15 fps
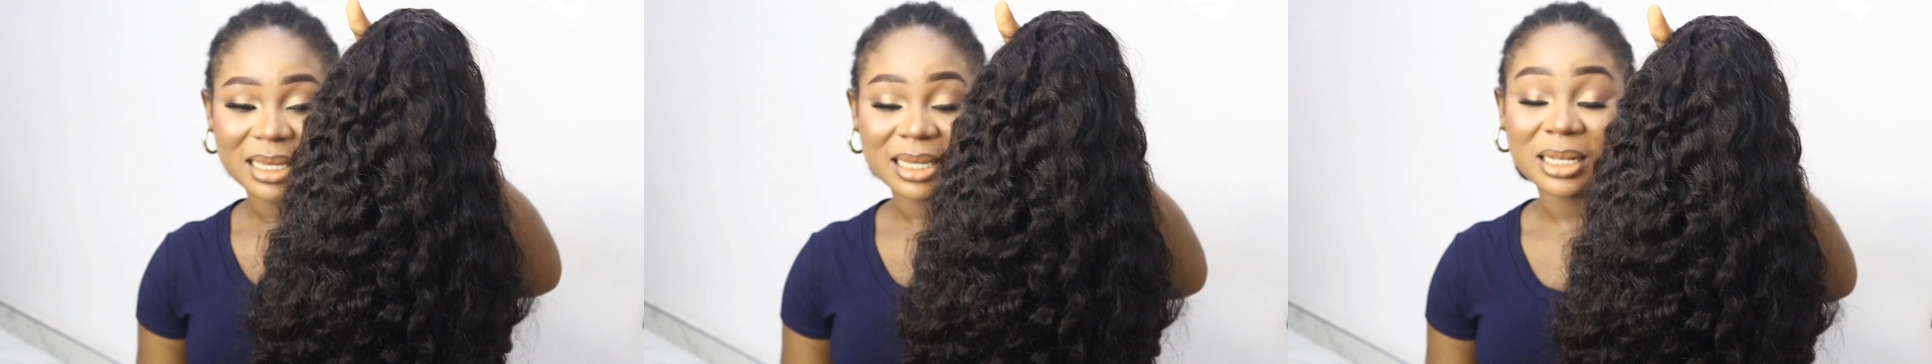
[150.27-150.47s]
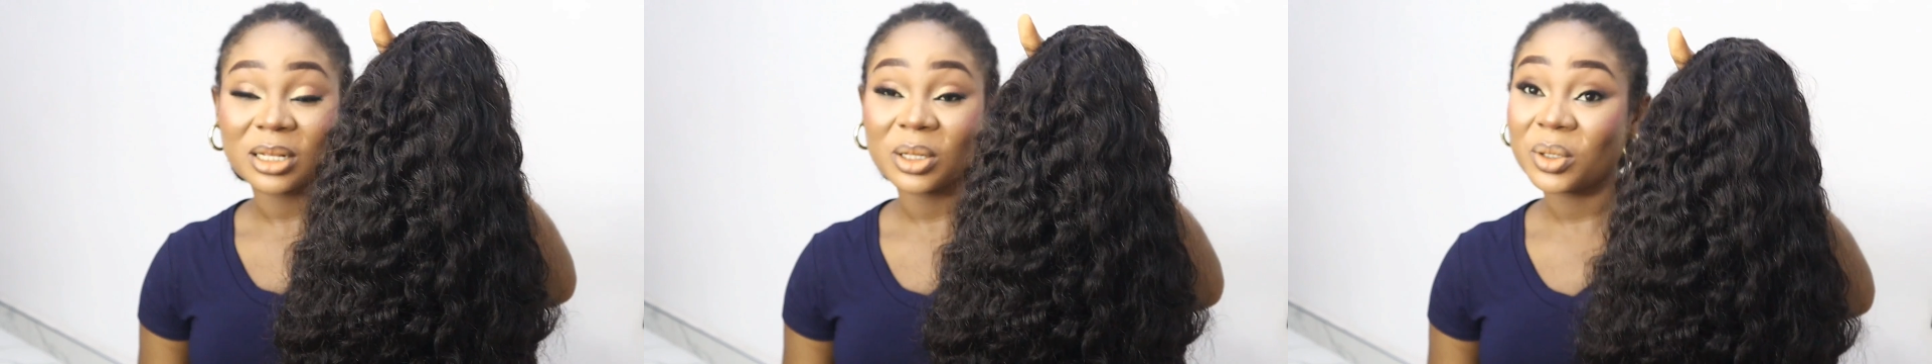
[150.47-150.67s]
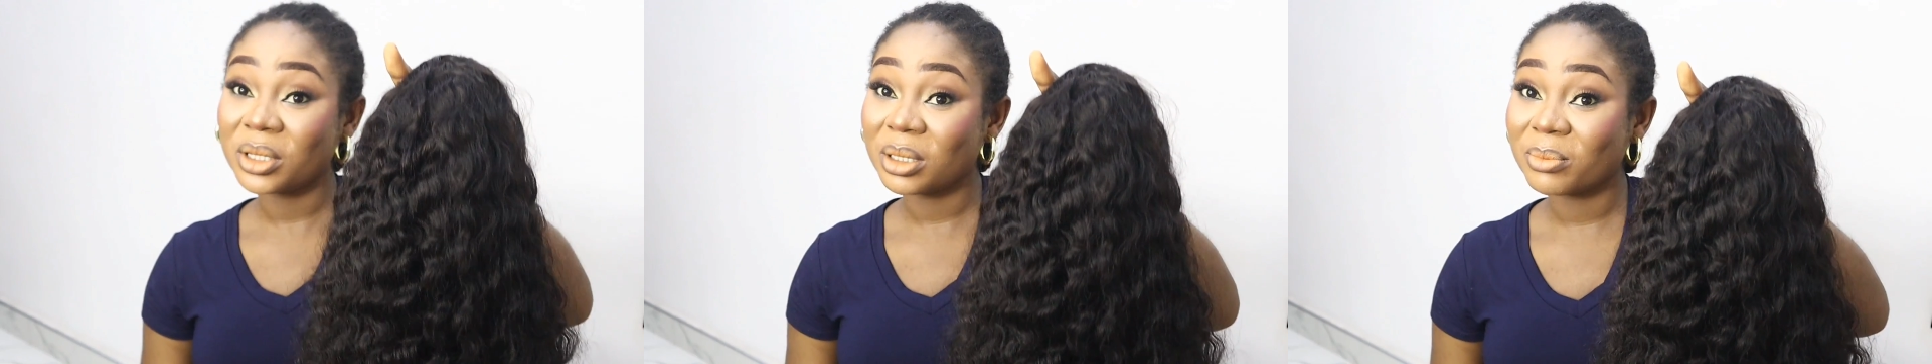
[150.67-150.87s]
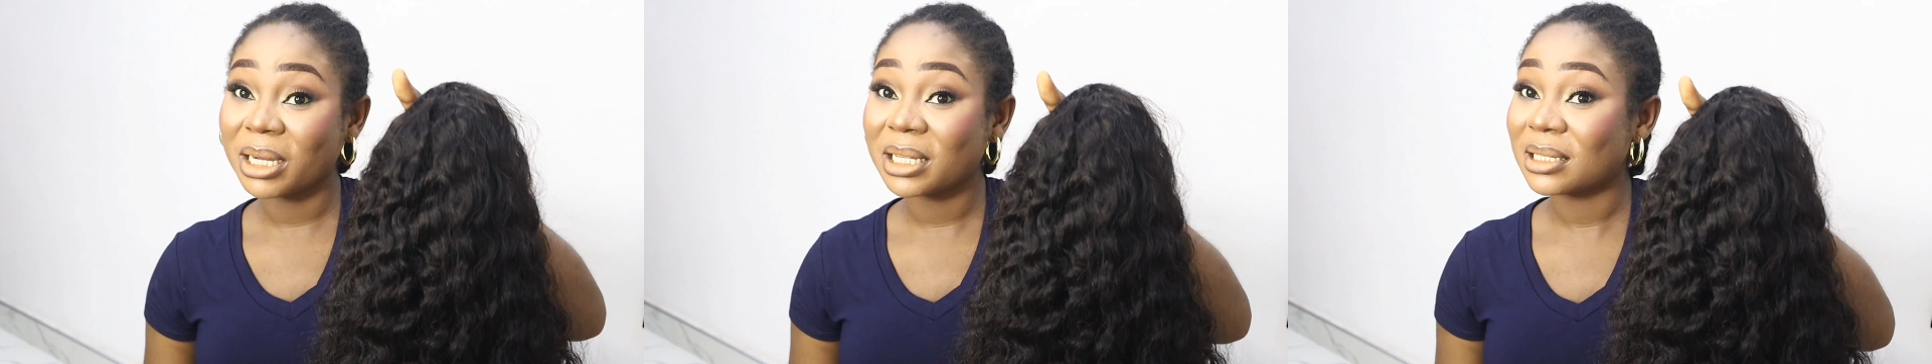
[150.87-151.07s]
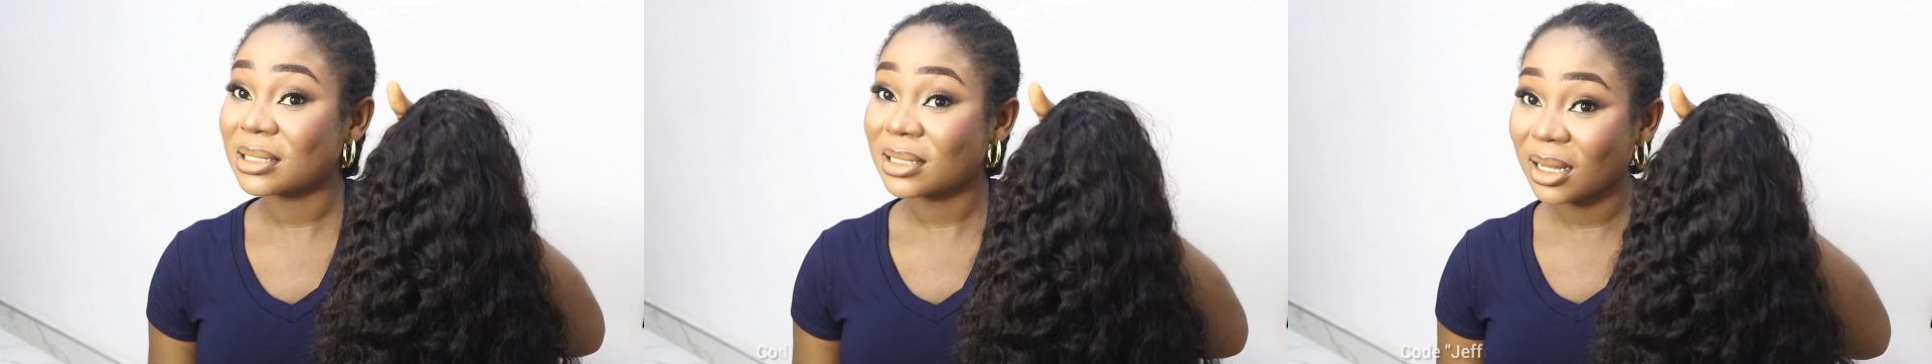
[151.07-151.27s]
including
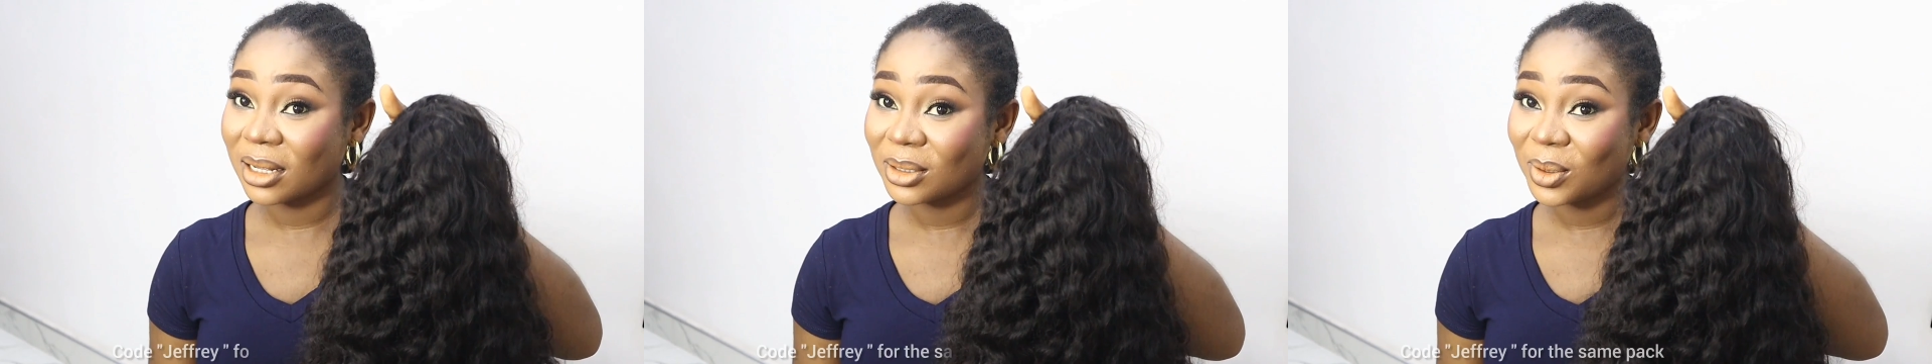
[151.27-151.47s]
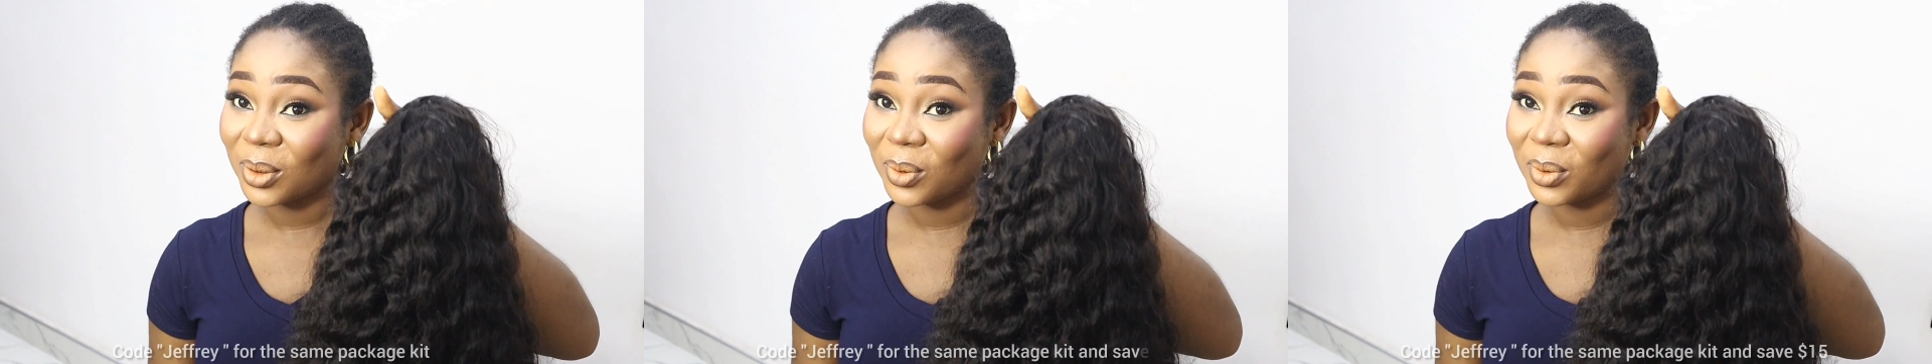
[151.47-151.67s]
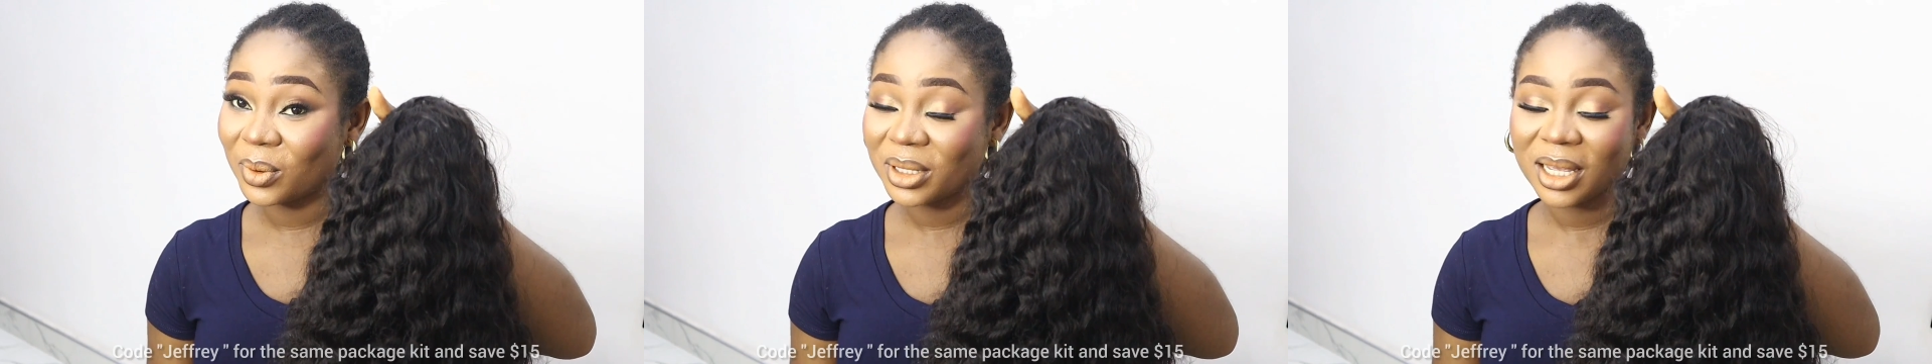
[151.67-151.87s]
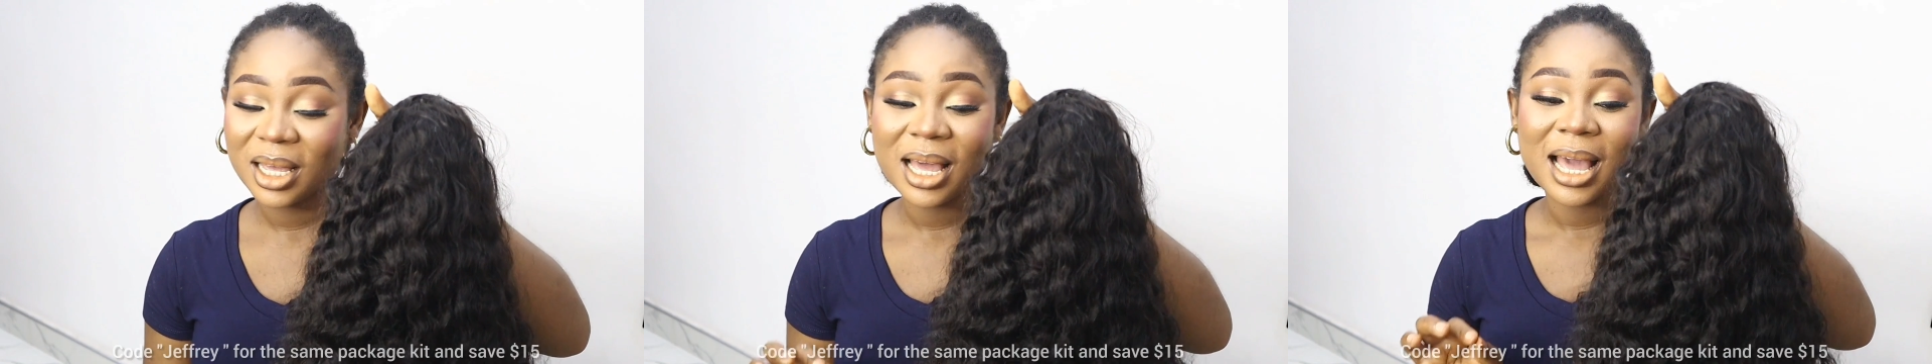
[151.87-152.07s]
my discount code,